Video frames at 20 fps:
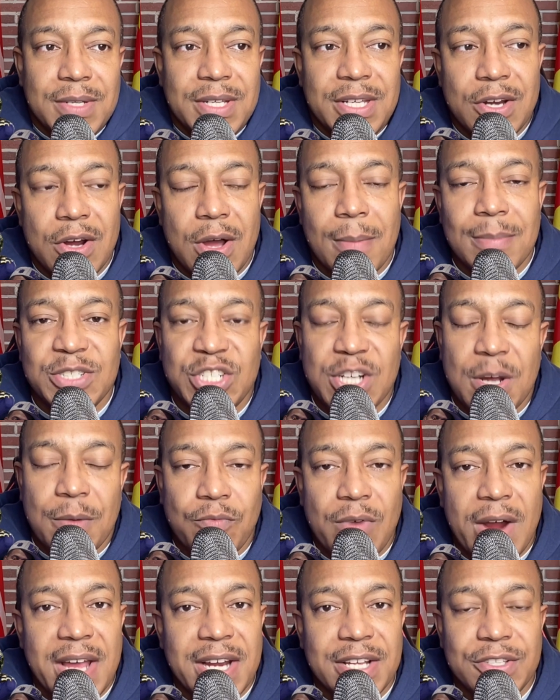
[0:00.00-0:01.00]
you know, I'm going to
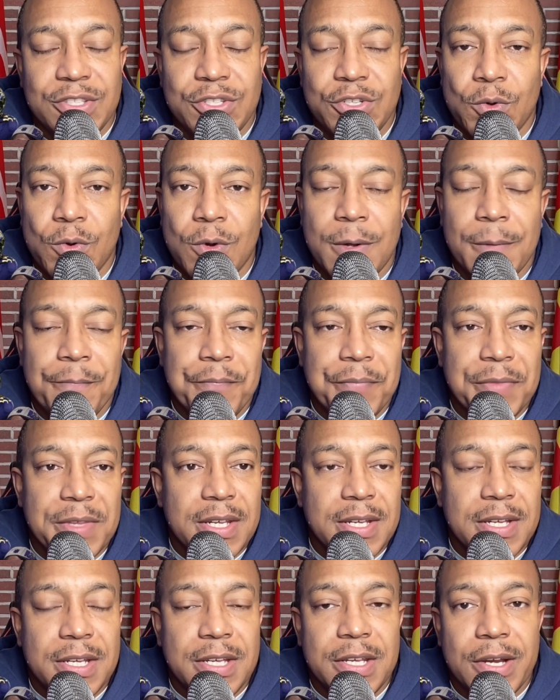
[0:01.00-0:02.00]
jump right into it.
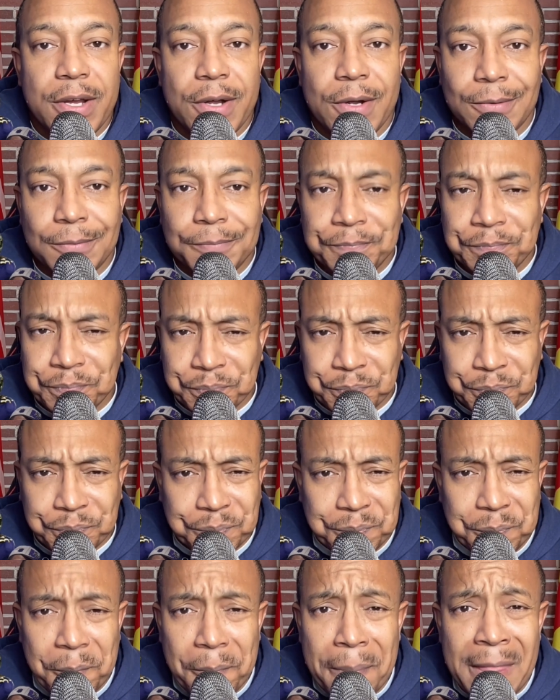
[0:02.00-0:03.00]
You know,
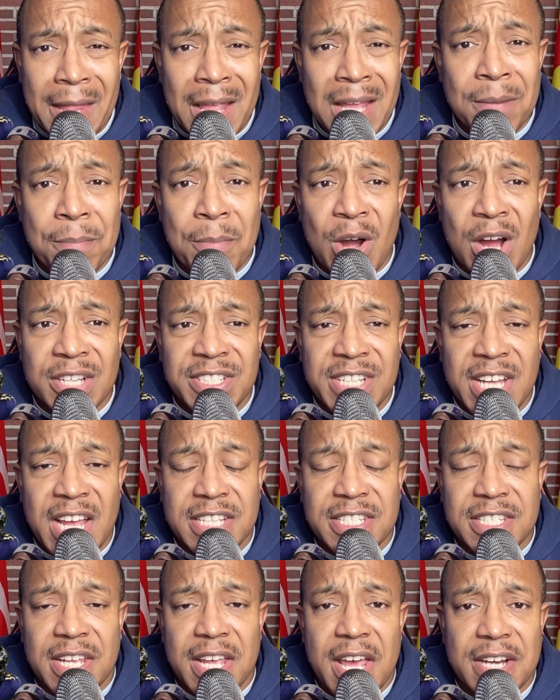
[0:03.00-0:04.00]
Lamar
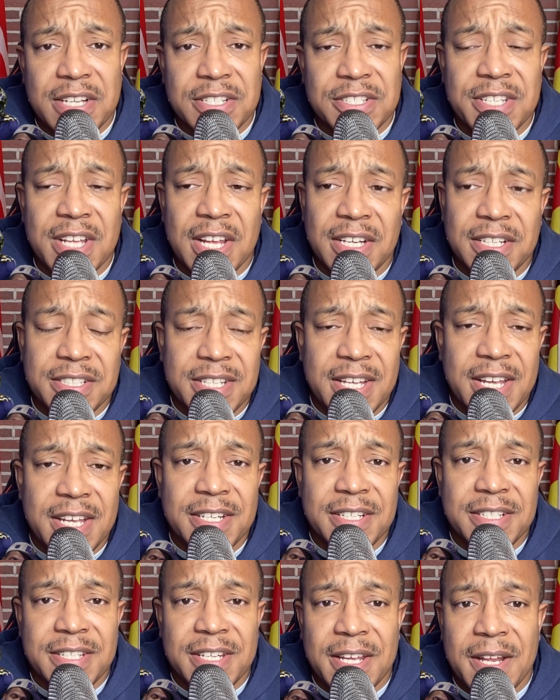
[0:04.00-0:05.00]
Jackson had a stellar day
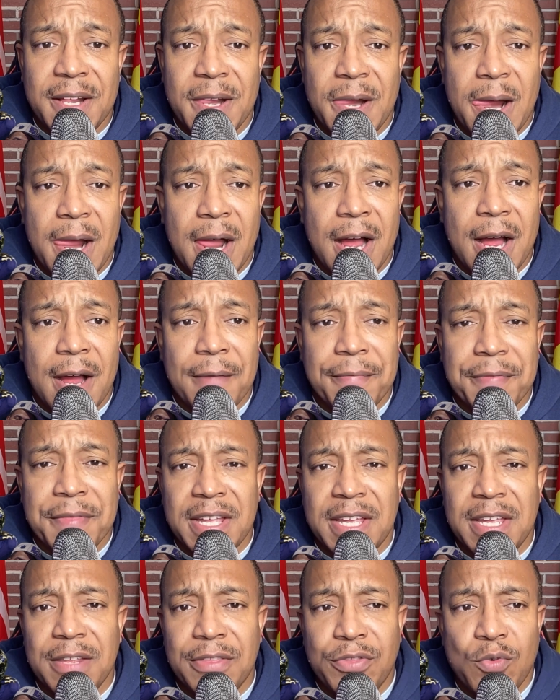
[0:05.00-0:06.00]
today. Uh, I
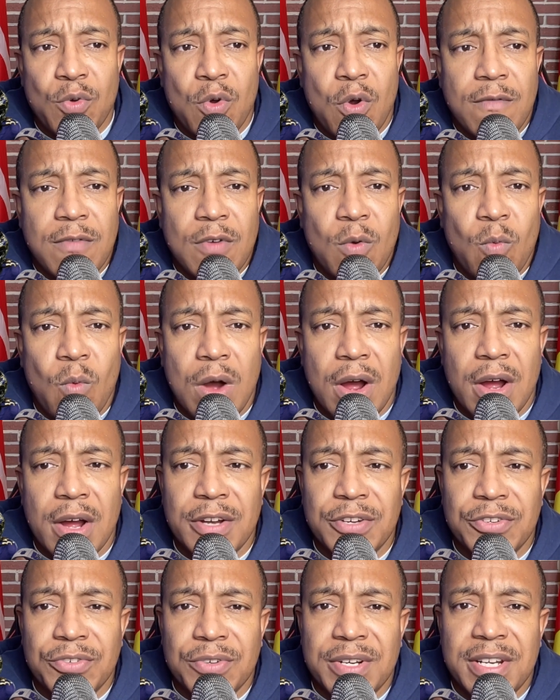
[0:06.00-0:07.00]
think he threw over
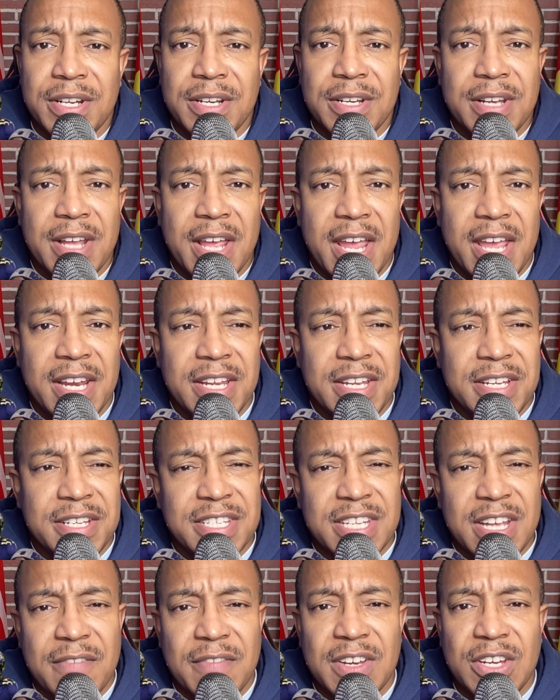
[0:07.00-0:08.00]

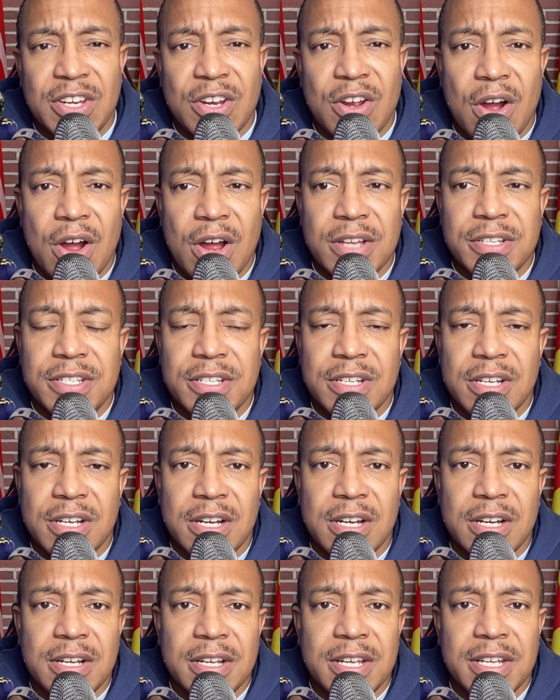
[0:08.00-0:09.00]
187 yards
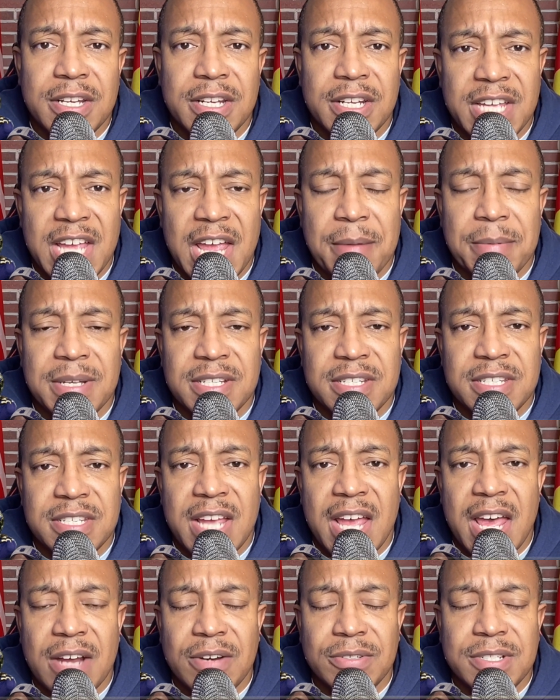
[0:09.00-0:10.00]
uh, in the game against
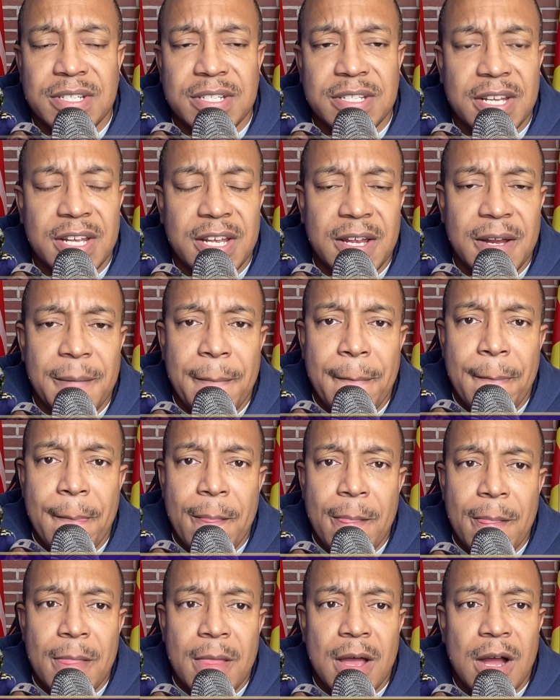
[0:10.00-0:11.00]
Seattle today.
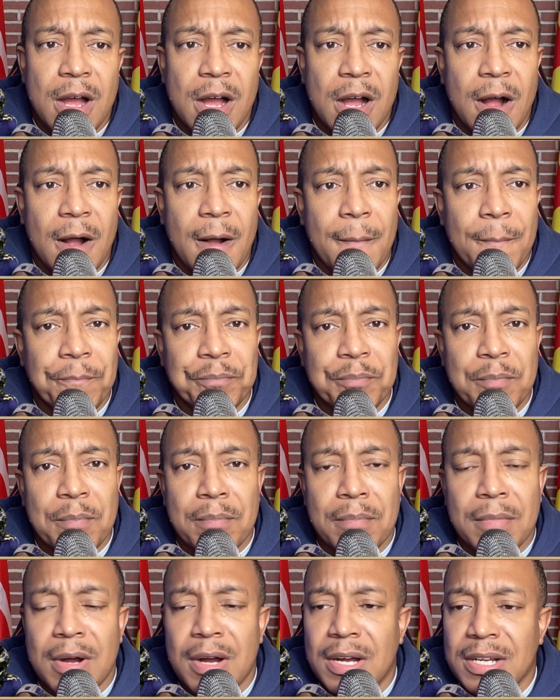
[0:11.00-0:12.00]
Um,
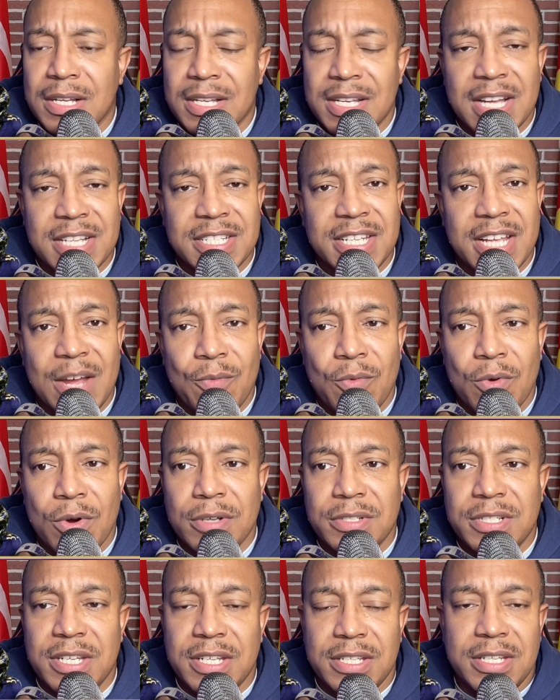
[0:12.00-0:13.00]
uh, Gus
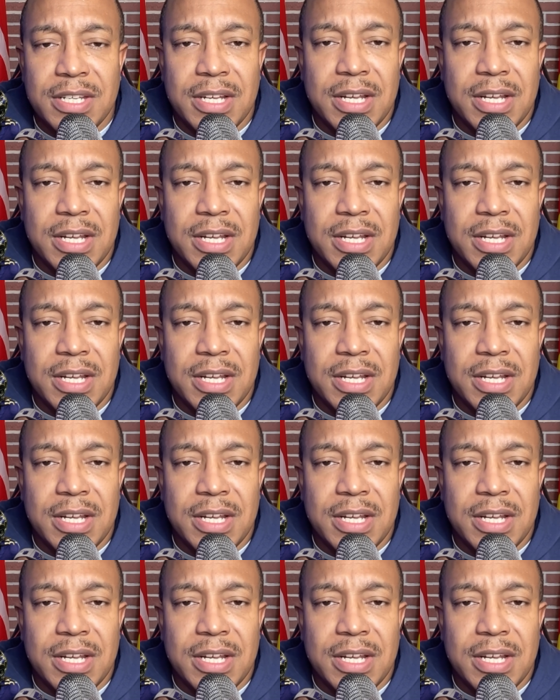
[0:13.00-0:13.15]
Edwards, he